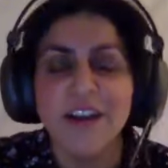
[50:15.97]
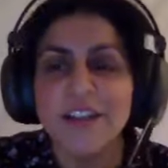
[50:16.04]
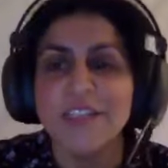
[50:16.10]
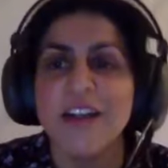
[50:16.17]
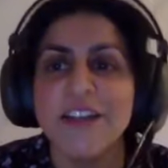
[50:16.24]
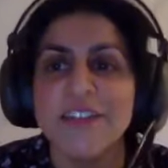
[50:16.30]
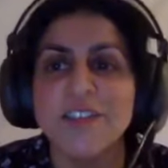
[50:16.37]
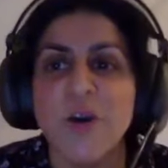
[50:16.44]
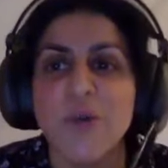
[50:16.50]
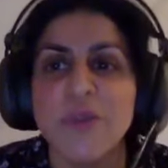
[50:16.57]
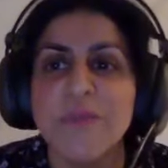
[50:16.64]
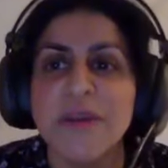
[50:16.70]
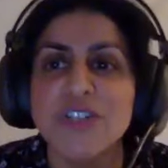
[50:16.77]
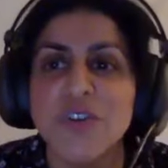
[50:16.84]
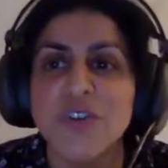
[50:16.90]
I would got the
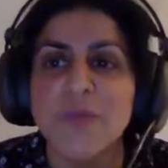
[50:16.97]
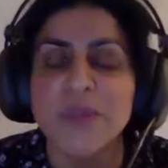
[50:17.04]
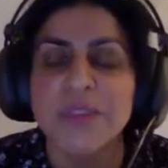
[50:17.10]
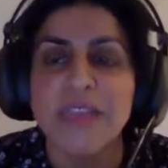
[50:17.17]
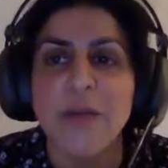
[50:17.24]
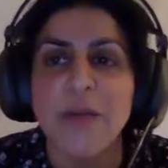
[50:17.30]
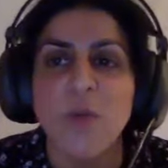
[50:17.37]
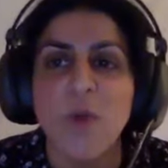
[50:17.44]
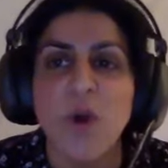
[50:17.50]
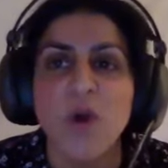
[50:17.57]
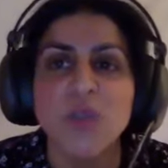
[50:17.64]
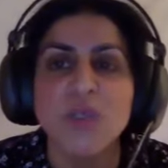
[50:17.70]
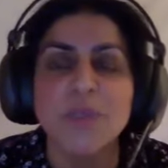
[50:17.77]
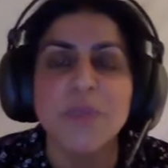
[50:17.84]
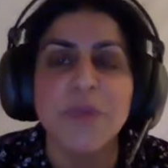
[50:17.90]
measure of what that
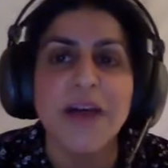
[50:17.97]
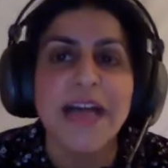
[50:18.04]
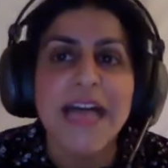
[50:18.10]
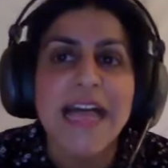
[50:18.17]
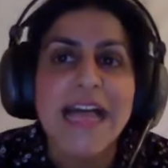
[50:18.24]
was, but